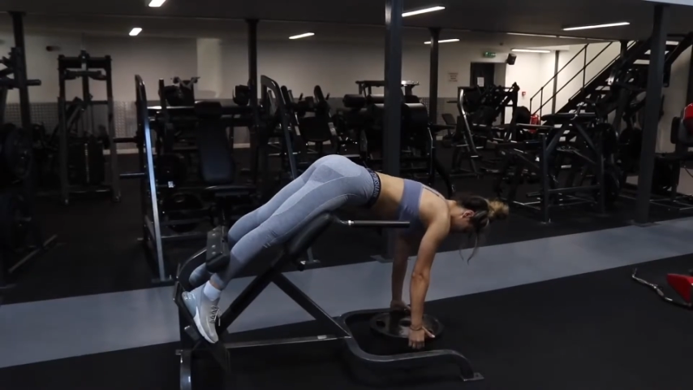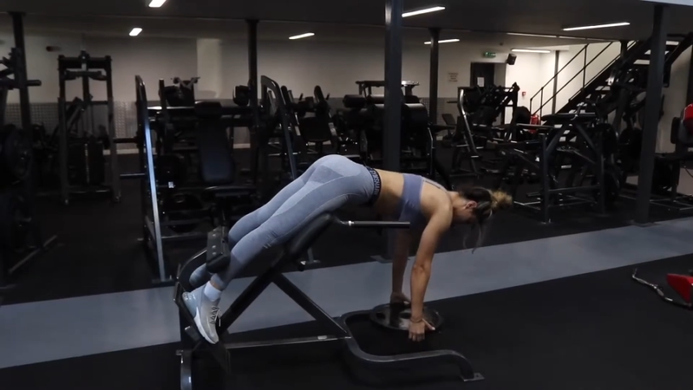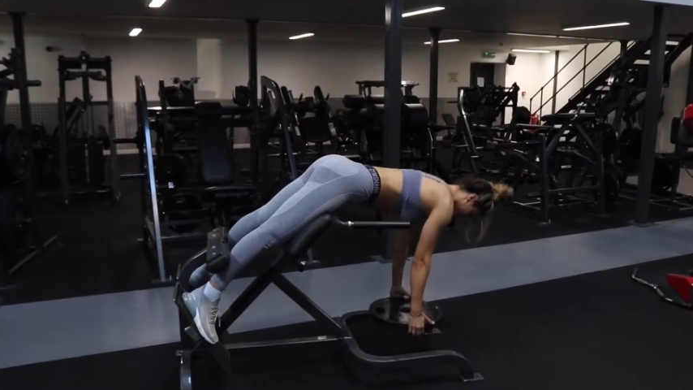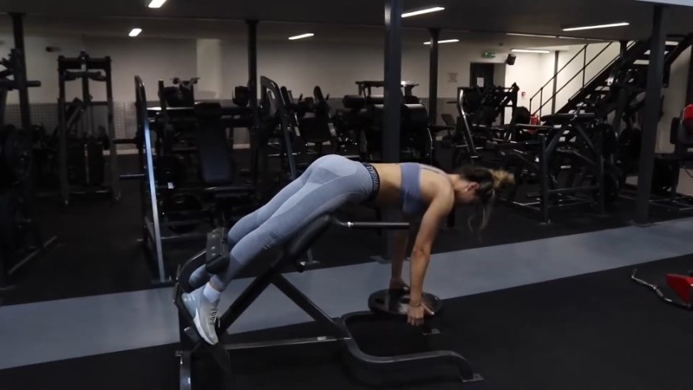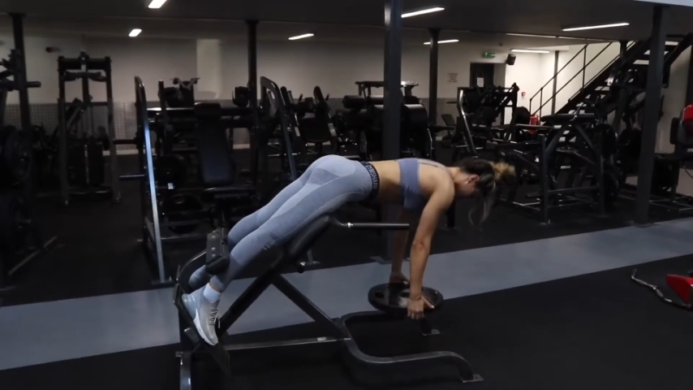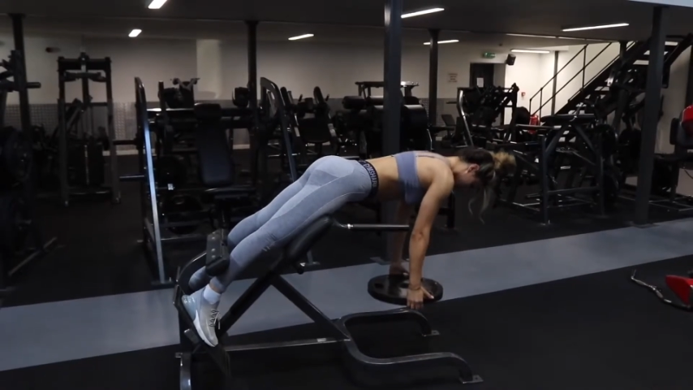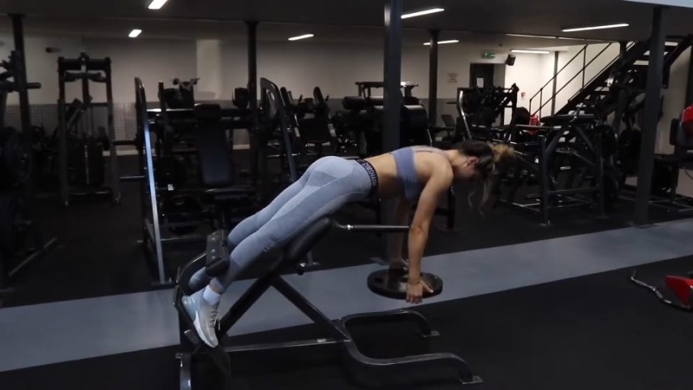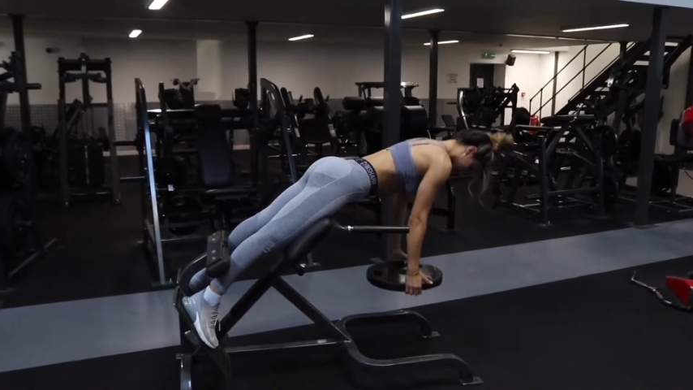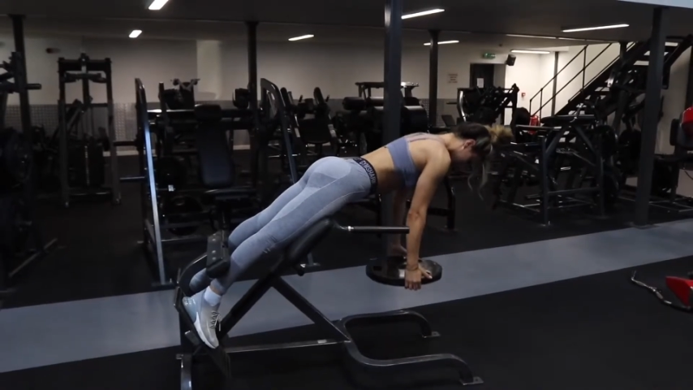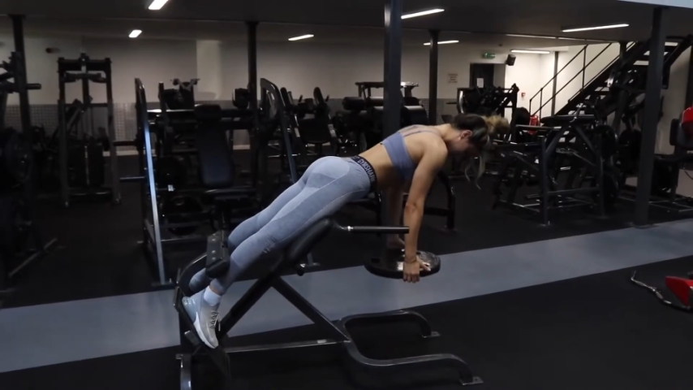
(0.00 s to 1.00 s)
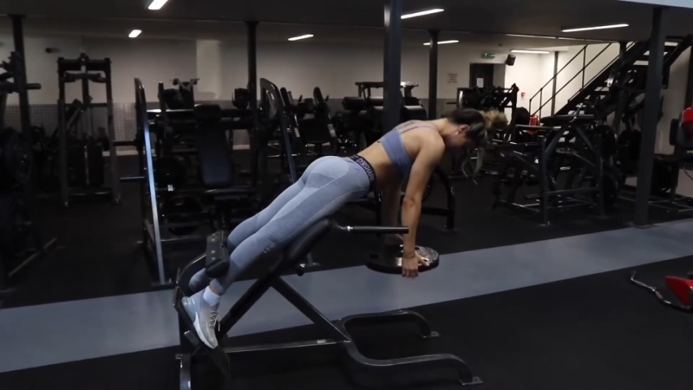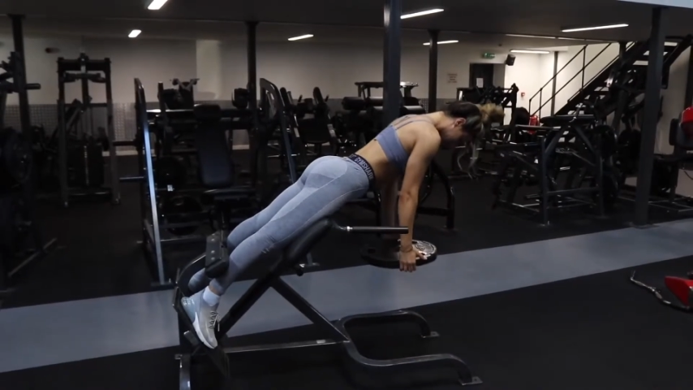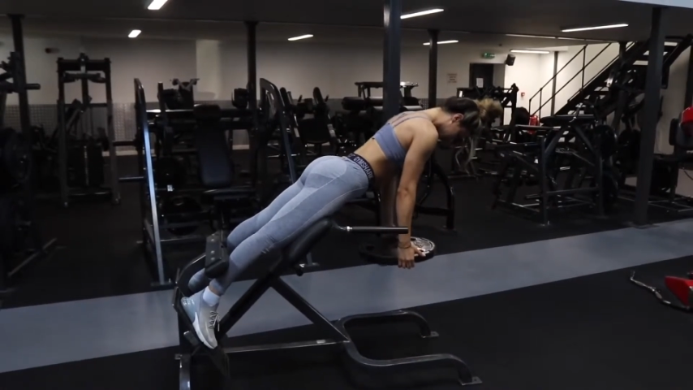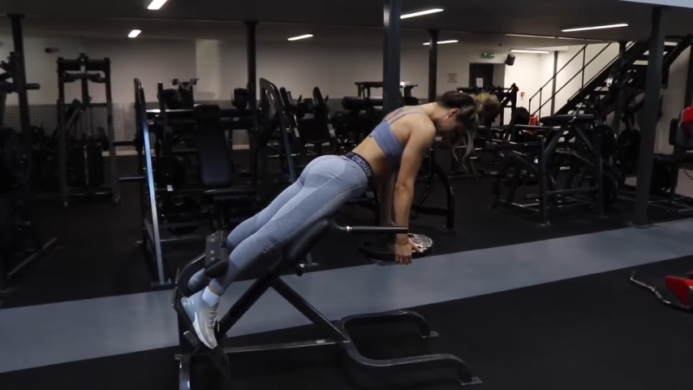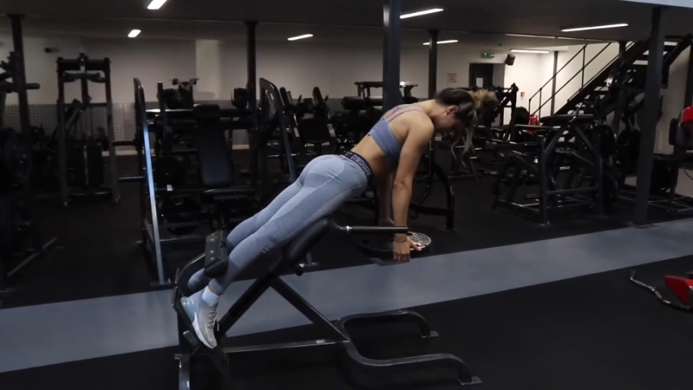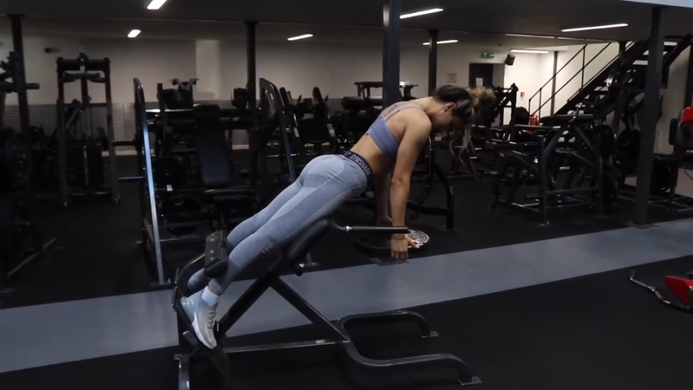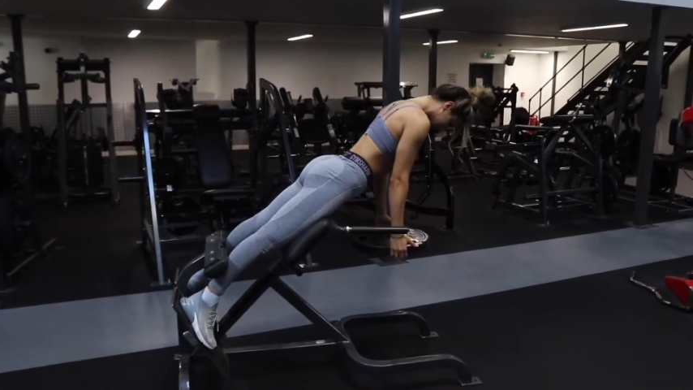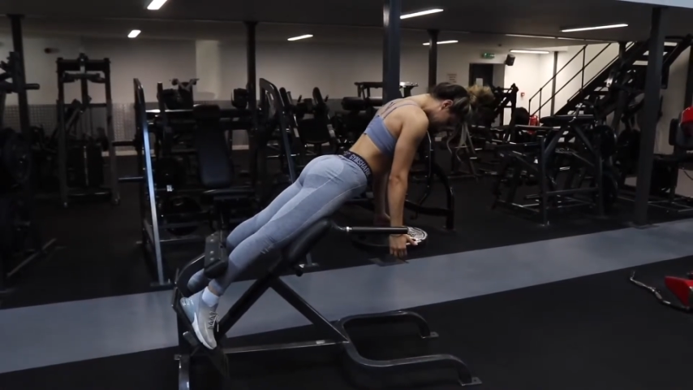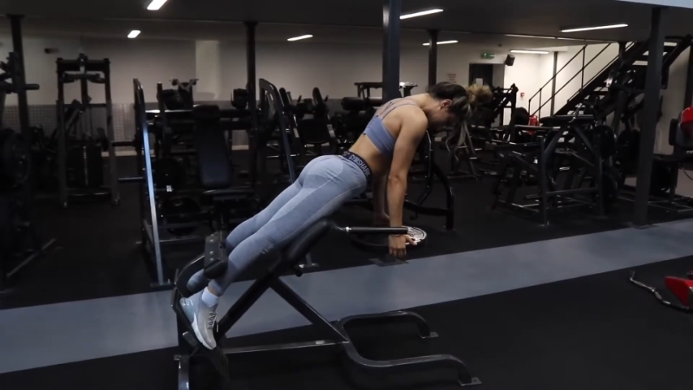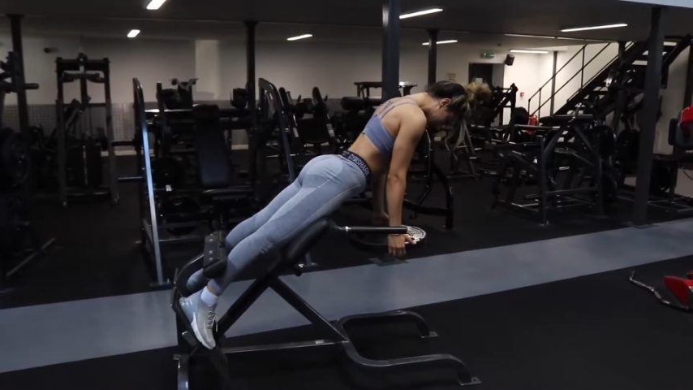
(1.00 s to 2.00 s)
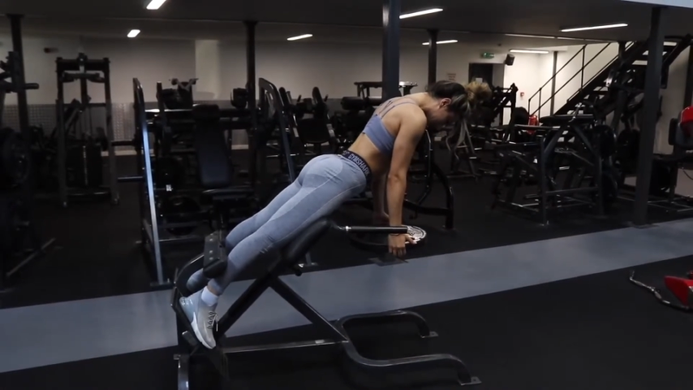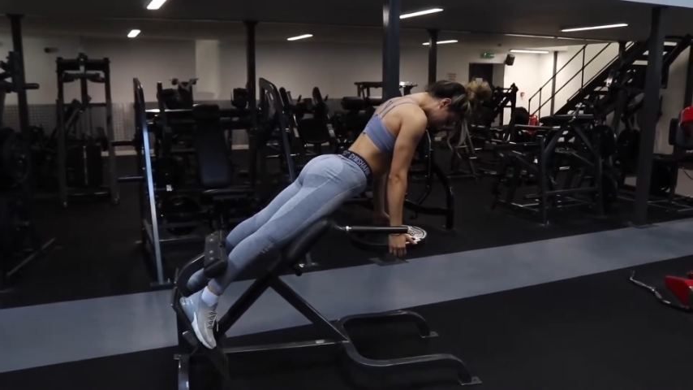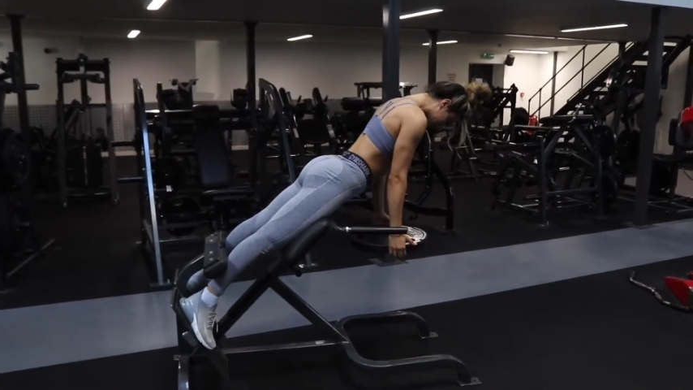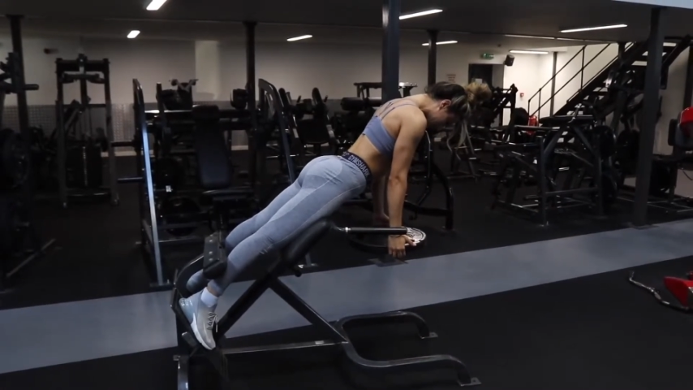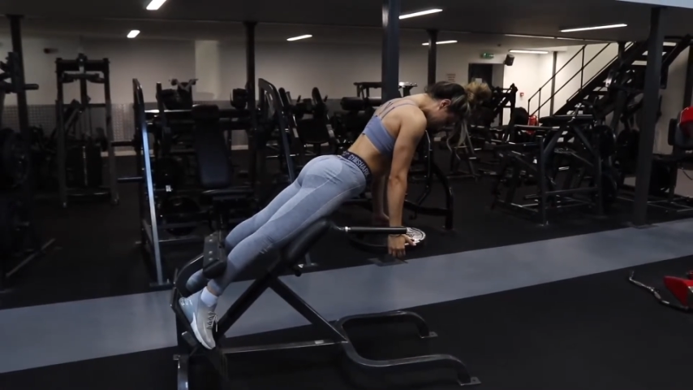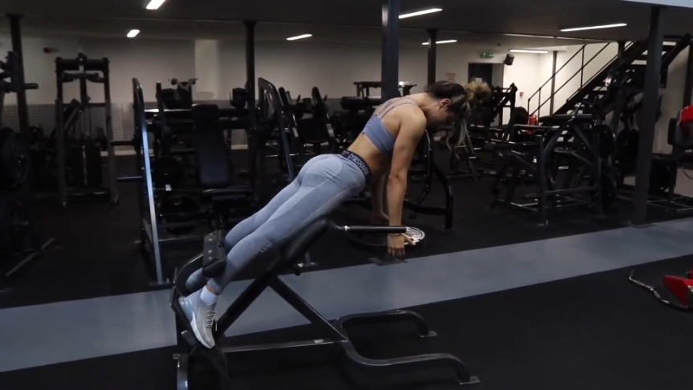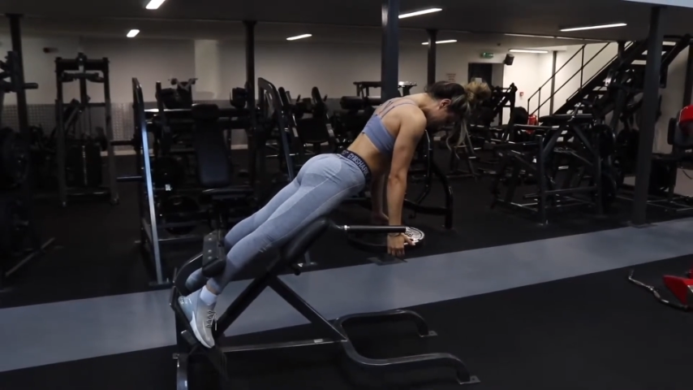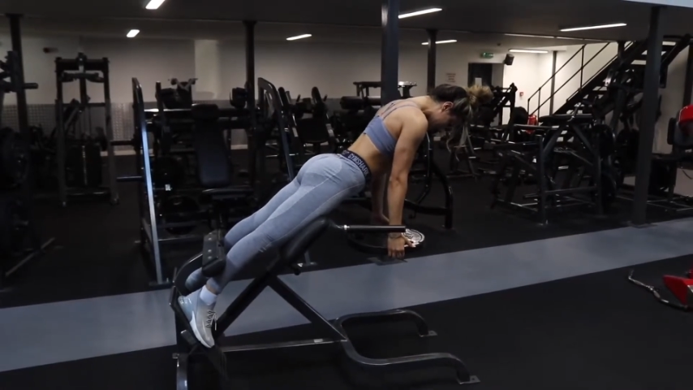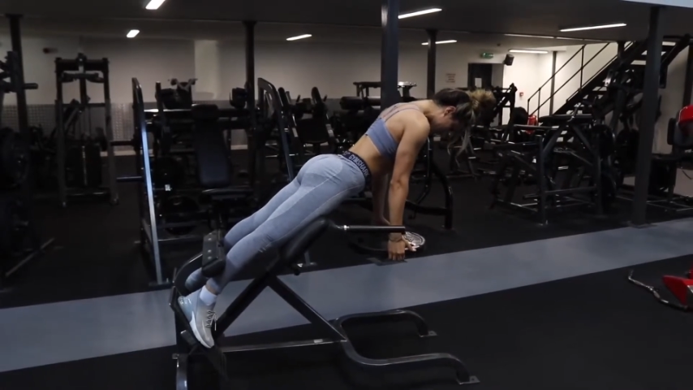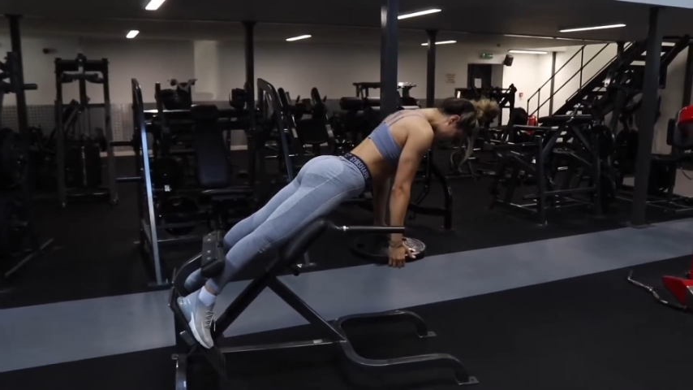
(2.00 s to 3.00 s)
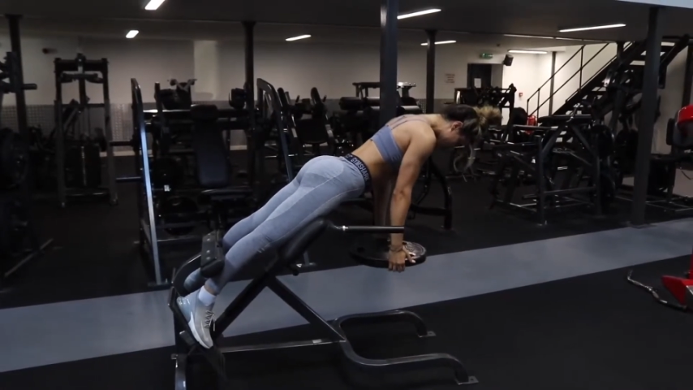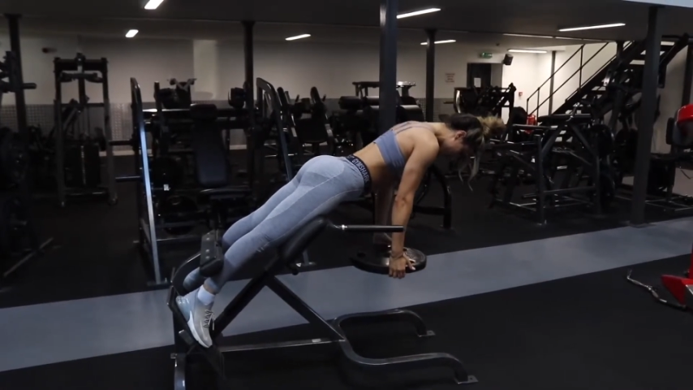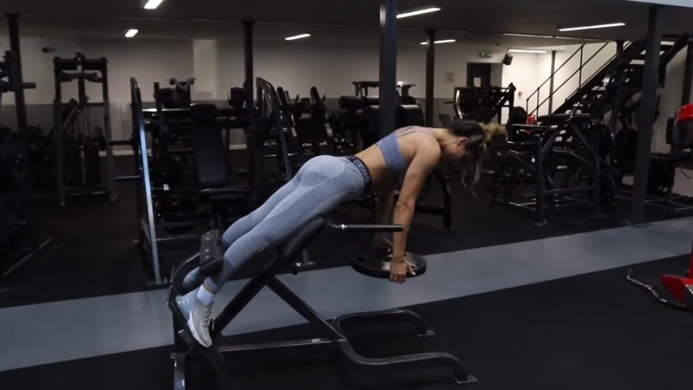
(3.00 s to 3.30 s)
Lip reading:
(no speaker visible)